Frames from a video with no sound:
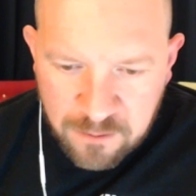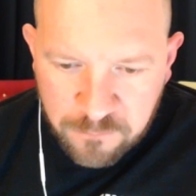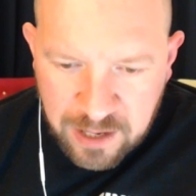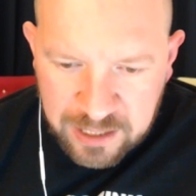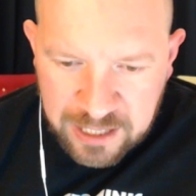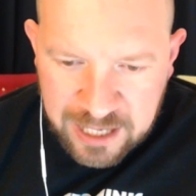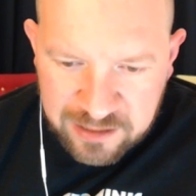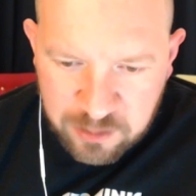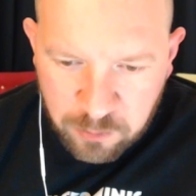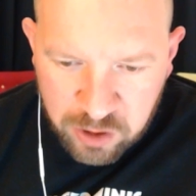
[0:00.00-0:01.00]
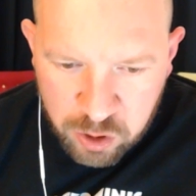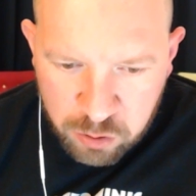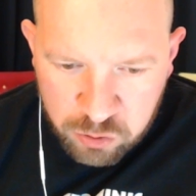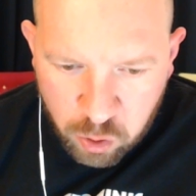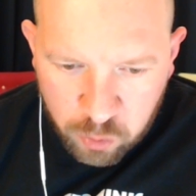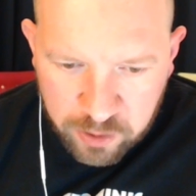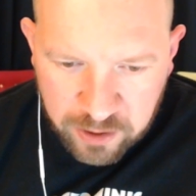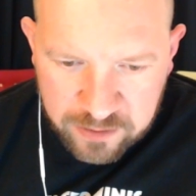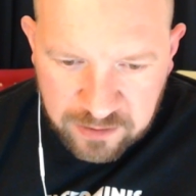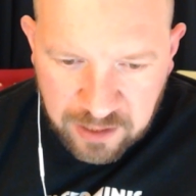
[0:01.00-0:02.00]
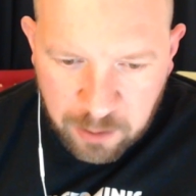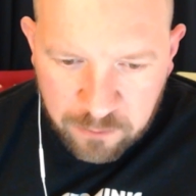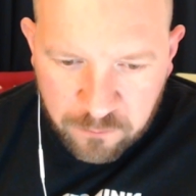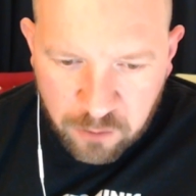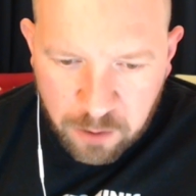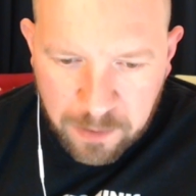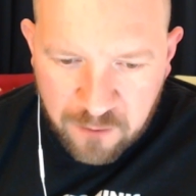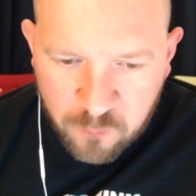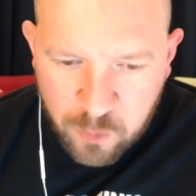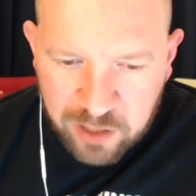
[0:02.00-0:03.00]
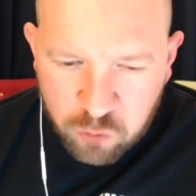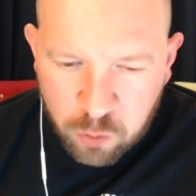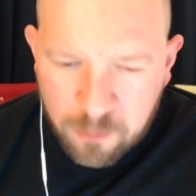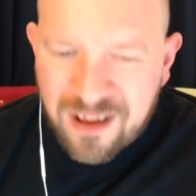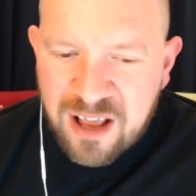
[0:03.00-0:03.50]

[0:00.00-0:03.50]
fairly easily with huge audience, allowing for a bit of wiggle room.